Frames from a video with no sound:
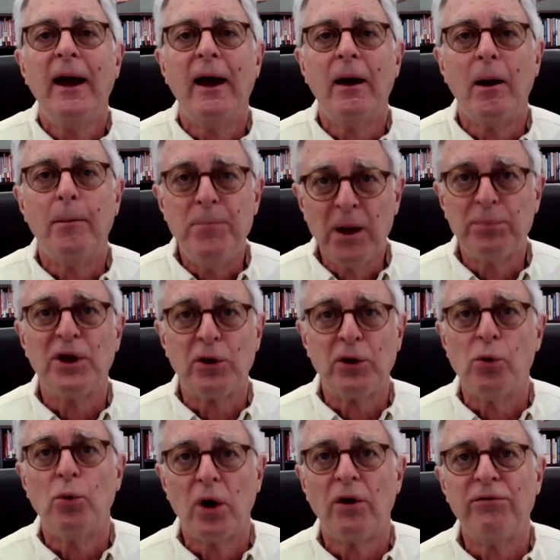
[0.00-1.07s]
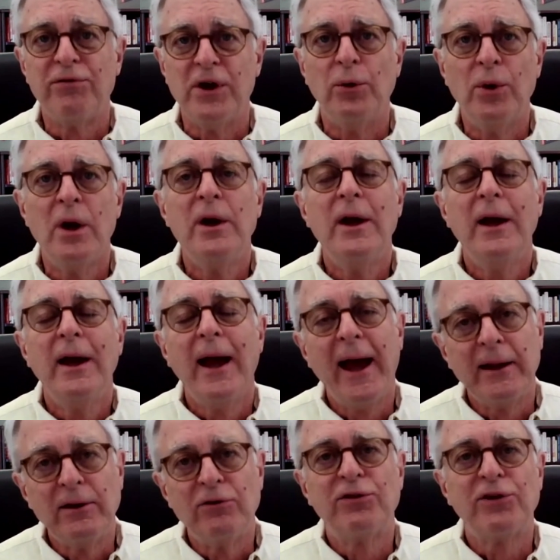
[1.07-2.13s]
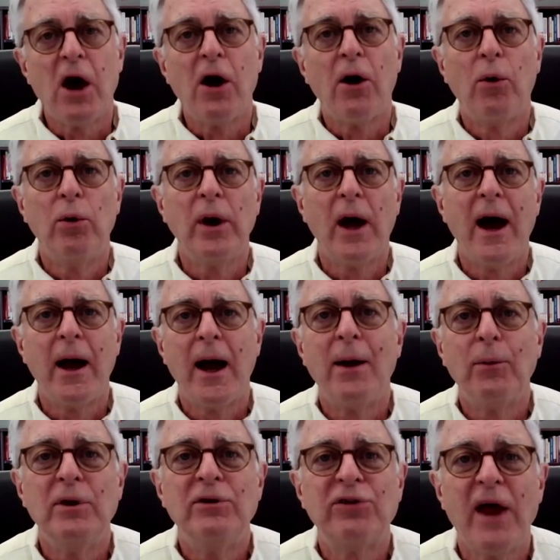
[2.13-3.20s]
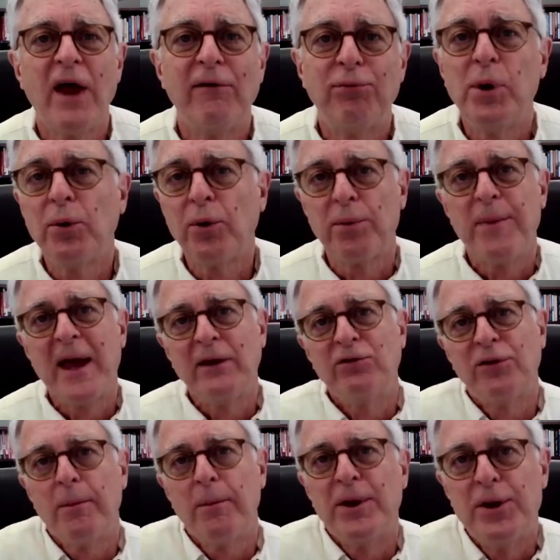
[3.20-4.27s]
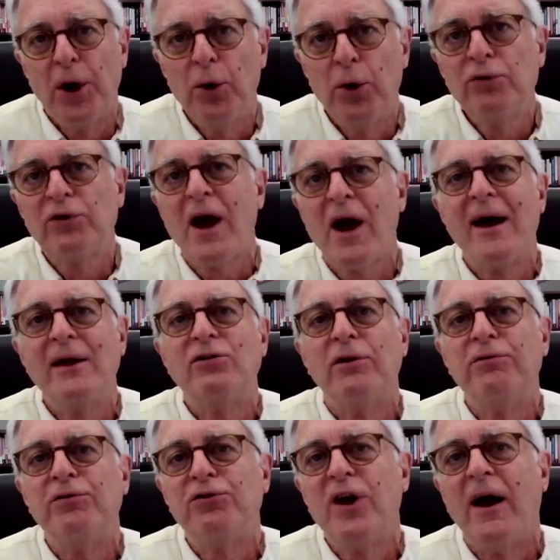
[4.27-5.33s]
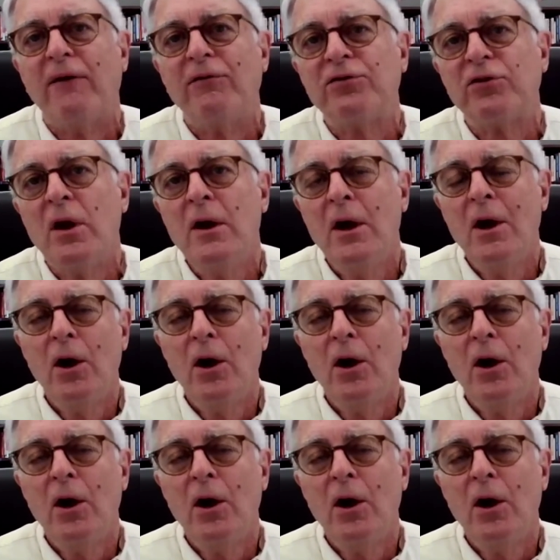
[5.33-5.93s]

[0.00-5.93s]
a biblical worldview. And so I would say if we were to make some of those kinds of shifts